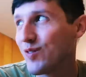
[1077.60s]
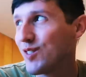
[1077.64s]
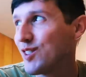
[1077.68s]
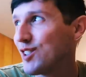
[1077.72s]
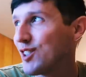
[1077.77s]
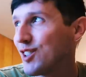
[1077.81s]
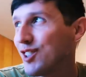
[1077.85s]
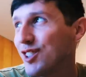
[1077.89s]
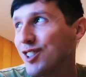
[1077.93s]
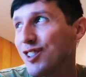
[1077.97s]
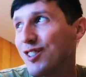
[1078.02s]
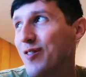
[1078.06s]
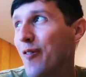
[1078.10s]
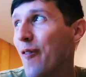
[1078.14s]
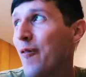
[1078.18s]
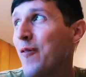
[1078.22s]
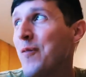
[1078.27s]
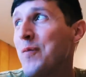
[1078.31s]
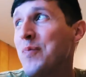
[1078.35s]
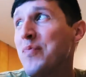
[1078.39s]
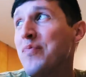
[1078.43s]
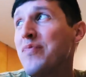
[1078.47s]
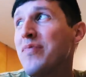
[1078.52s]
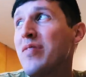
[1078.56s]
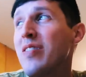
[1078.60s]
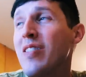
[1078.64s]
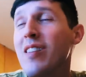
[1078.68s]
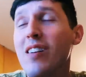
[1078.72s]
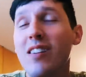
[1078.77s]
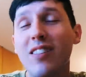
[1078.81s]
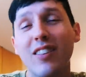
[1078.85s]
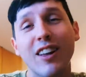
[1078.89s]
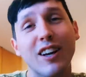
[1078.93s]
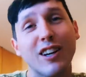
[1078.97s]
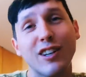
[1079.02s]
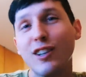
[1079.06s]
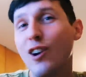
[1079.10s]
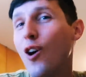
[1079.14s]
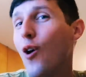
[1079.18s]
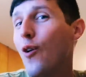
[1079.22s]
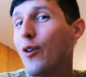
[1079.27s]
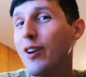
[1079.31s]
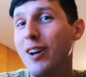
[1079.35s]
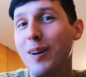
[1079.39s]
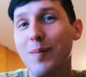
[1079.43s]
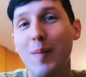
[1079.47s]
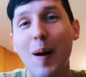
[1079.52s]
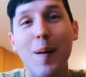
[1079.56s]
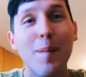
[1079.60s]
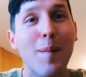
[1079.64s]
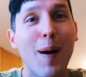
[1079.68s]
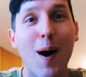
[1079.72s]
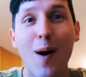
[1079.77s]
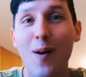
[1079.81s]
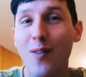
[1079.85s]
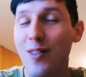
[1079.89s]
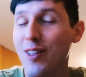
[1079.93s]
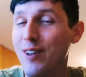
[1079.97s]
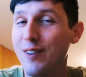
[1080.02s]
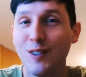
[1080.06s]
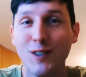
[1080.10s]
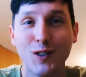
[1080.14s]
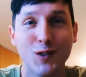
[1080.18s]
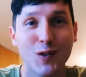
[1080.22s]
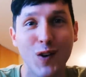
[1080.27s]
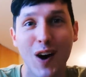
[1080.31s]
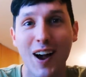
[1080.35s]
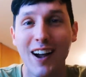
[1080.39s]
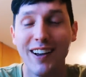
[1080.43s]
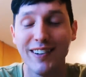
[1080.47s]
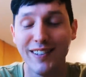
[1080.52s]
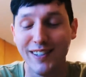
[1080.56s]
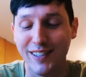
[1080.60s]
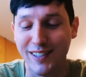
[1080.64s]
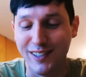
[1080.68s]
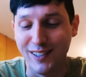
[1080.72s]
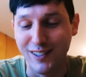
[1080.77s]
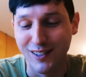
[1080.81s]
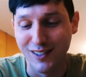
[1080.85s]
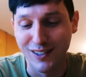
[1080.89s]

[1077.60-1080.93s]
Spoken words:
It's just like coating my mouth in dryness.